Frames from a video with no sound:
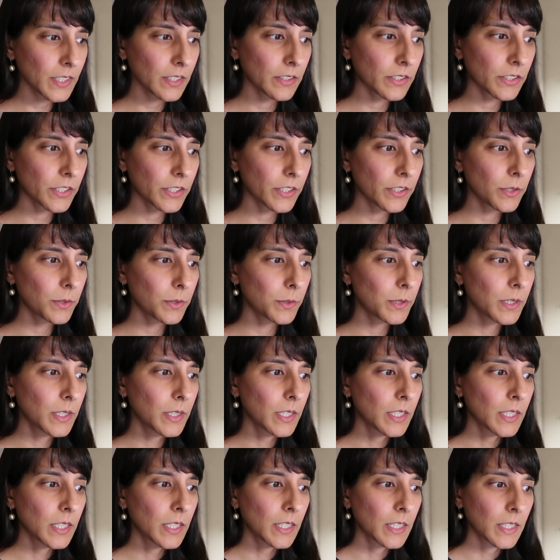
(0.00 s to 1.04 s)
So
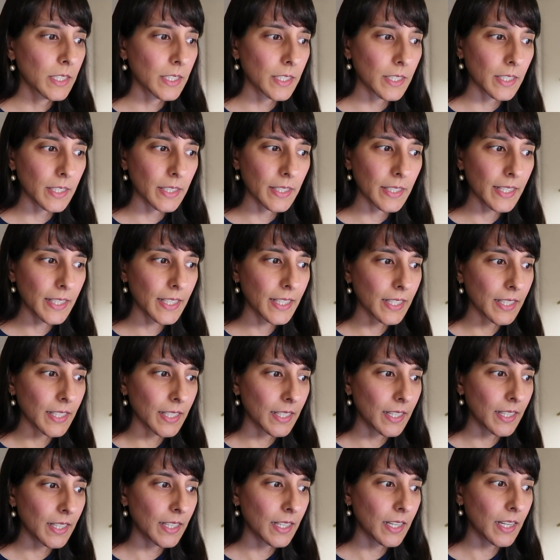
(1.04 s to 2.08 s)
yeah,
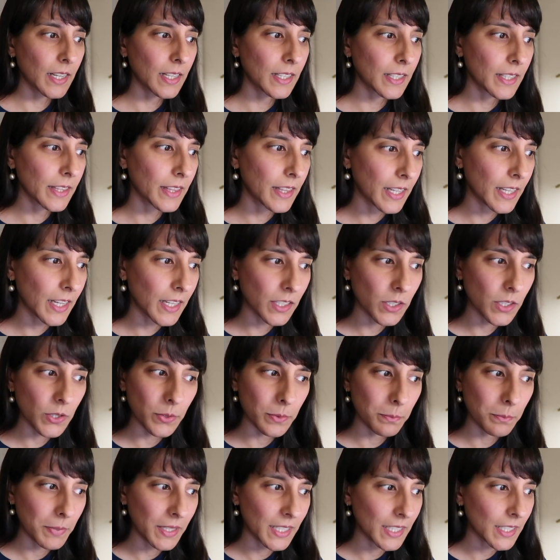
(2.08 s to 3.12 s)
that
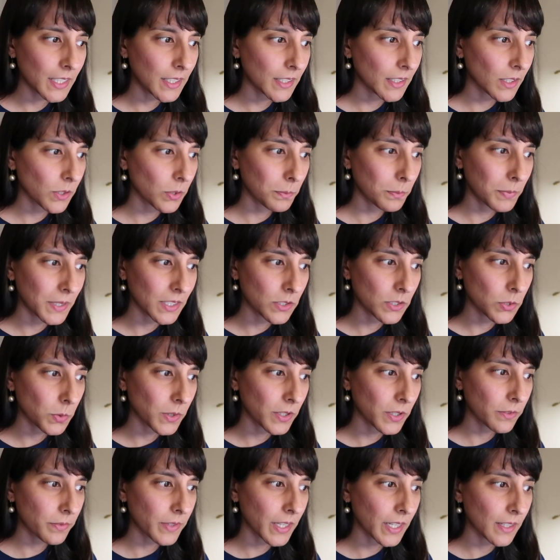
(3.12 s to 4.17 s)
could be, could be a
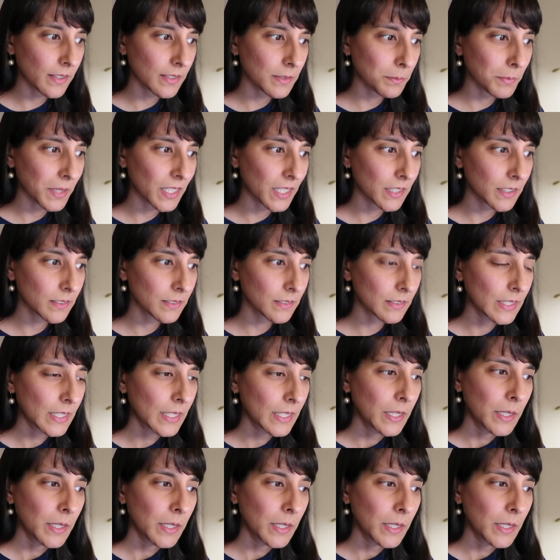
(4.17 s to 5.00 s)
twelfth house matter.